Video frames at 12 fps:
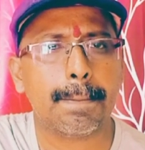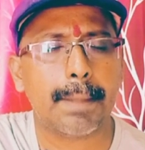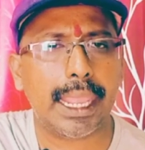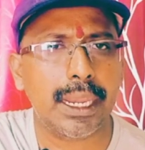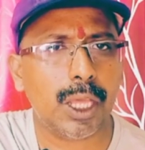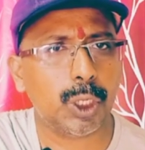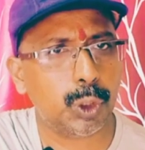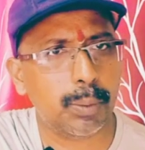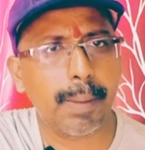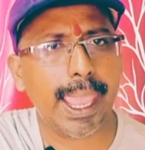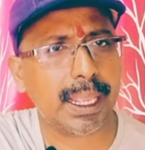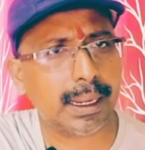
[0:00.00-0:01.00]
in order to
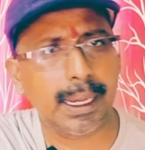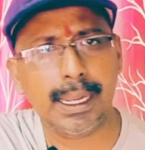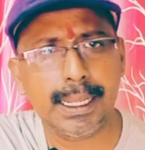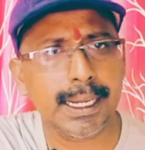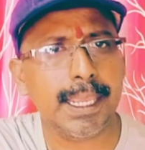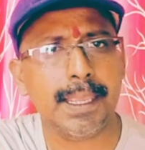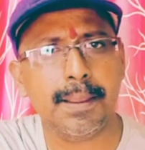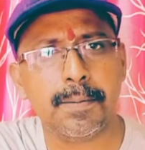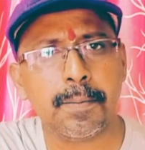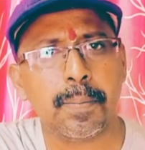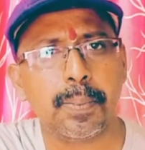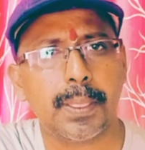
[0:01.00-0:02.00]
make learning
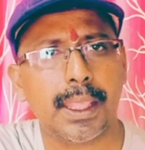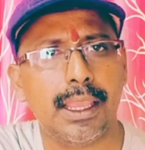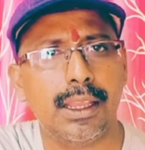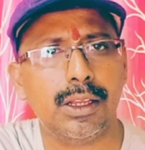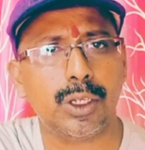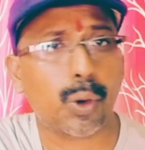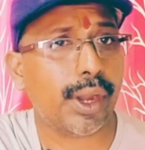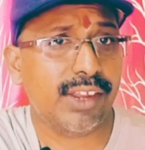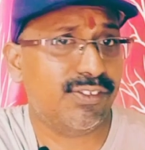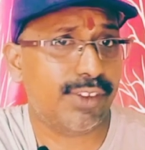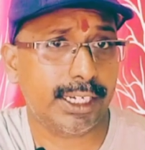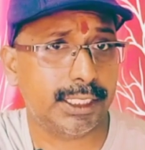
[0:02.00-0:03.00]
quite
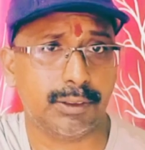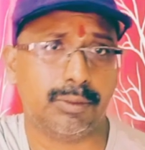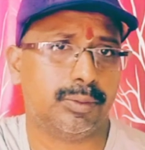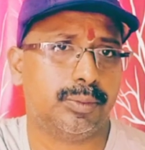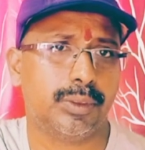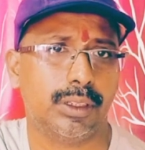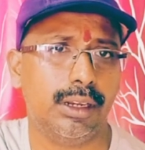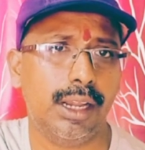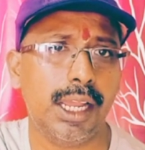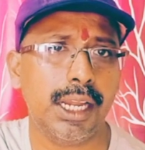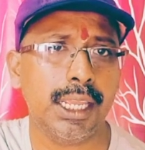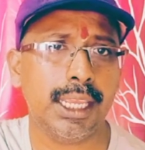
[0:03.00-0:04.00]
effective.
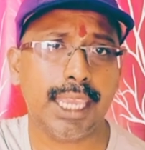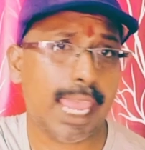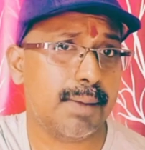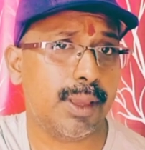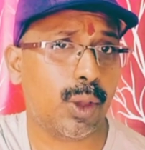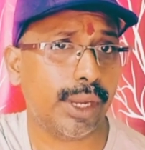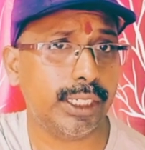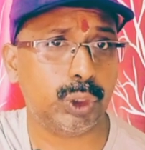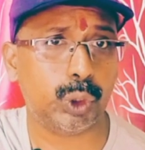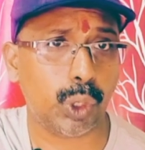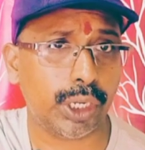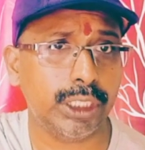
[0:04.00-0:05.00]
Learning can be quite
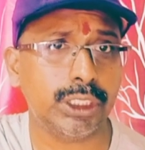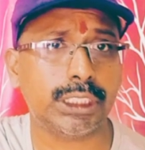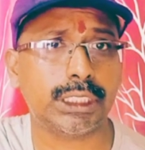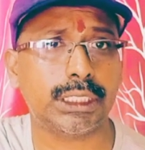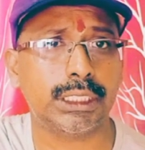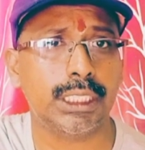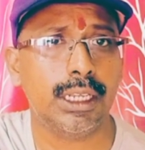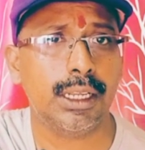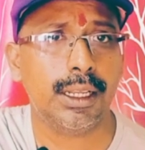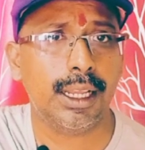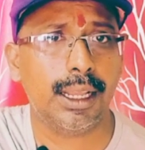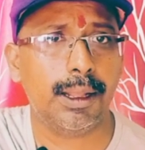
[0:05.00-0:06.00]
joyous,
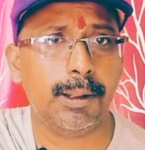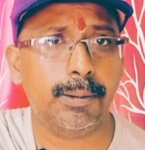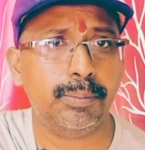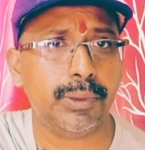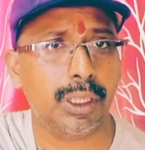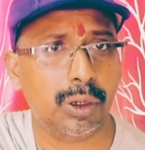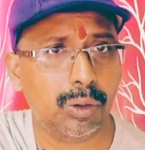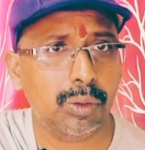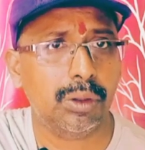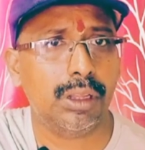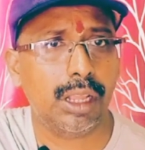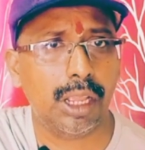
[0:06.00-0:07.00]

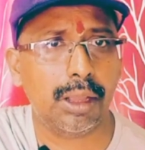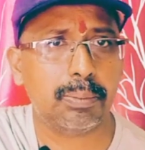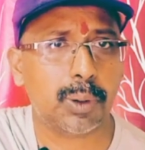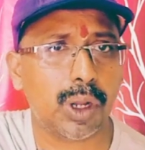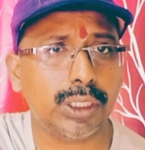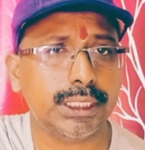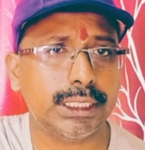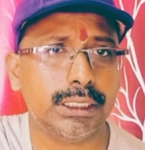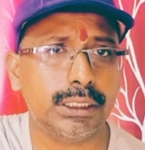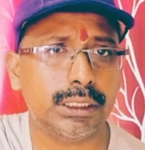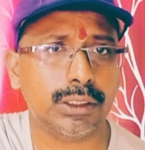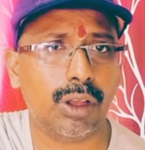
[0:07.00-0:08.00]
a
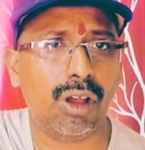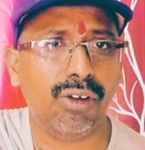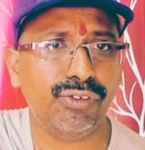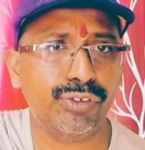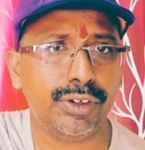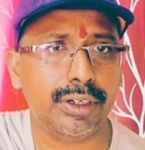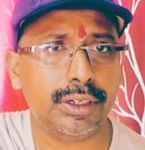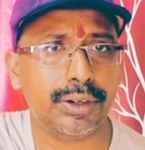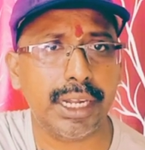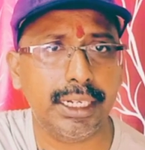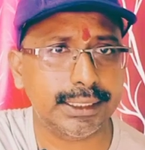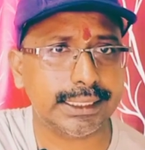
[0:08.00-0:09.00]
process of
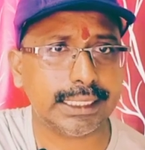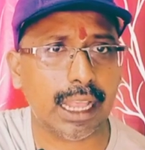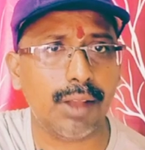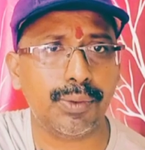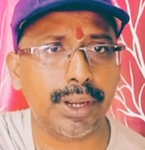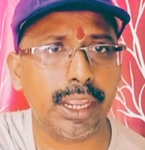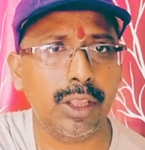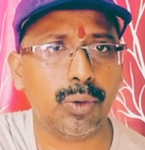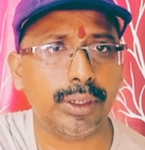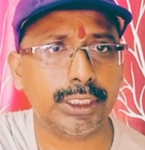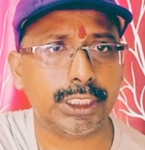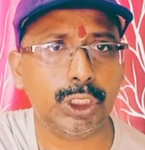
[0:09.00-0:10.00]
rediscovering
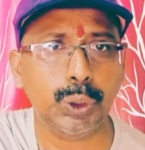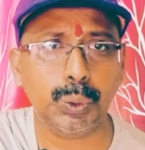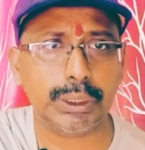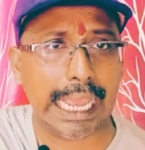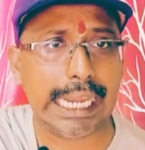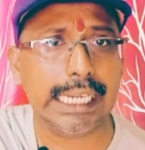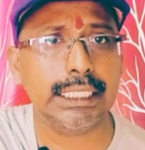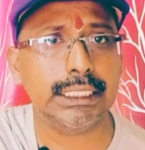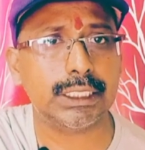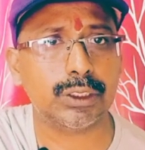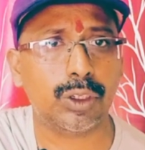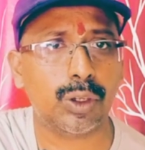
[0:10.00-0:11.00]
one's new
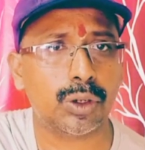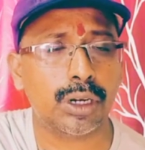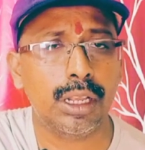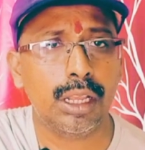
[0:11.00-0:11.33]
talents or